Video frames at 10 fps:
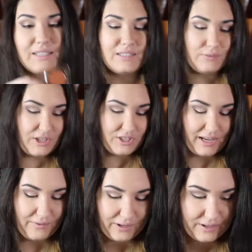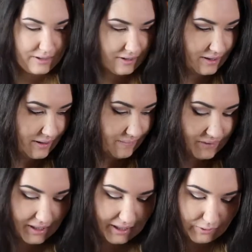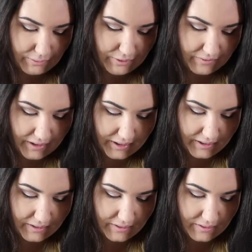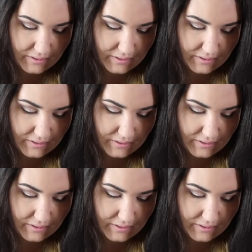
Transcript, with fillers: Let's swatch that one and then we'll move on.